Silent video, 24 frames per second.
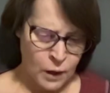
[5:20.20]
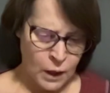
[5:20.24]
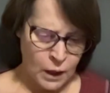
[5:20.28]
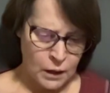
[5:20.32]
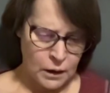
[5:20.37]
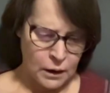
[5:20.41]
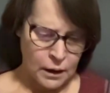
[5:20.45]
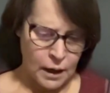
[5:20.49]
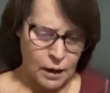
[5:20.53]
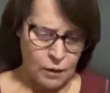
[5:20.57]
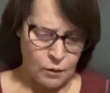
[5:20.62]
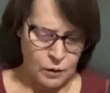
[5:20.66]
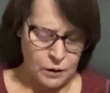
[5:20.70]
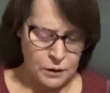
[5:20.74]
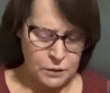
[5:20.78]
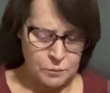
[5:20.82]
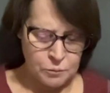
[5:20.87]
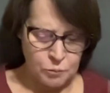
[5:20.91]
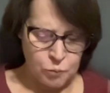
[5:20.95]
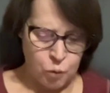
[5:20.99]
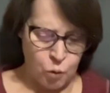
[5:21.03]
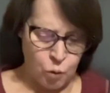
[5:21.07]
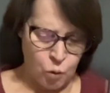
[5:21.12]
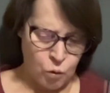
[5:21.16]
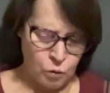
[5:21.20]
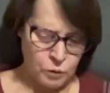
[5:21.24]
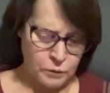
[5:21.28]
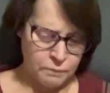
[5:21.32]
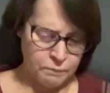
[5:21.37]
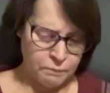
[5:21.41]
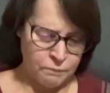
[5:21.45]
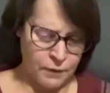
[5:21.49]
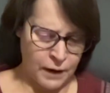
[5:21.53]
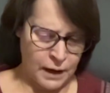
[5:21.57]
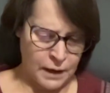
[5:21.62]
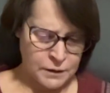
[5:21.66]
Now, an
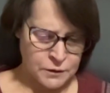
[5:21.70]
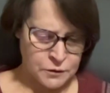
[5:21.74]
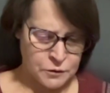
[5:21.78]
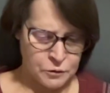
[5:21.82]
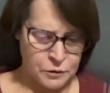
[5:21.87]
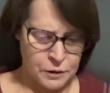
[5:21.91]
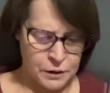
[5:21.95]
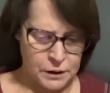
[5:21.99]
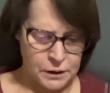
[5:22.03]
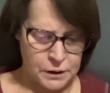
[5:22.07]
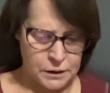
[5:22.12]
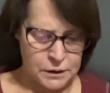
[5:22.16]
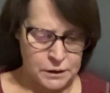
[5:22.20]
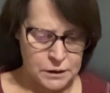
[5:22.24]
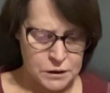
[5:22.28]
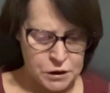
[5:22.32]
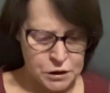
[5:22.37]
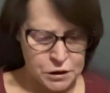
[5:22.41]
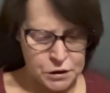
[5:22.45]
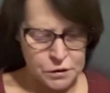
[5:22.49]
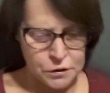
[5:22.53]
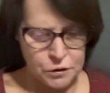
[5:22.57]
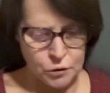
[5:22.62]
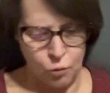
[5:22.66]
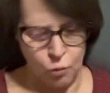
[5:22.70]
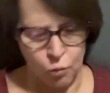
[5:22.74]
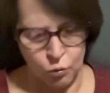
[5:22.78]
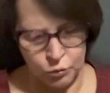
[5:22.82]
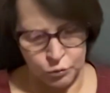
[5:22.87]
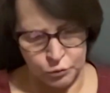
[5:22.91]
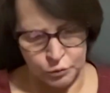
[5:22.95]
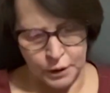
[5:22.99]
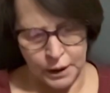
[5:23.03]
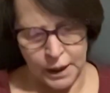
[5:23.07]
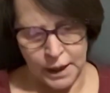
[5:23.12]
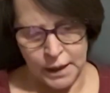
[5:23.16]
important factor in addition to
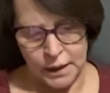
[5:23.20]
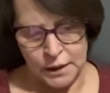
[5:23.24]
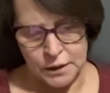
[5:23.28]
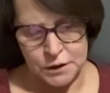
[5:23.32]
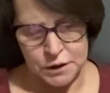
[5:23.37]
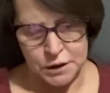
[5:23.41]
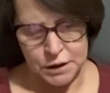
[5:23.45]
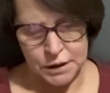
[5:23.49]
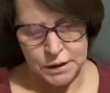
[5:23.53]
older age